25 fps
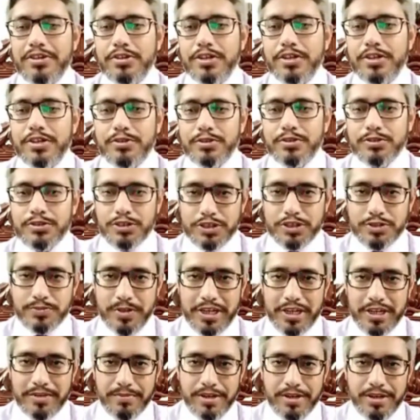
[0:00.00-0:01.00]
You can also
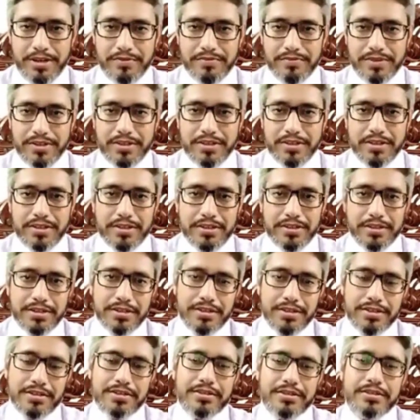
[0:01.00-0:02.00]
experiment with
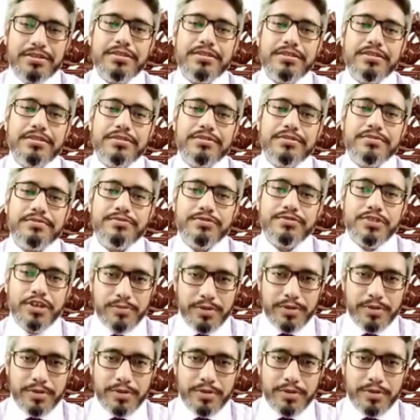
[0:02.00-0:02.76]
the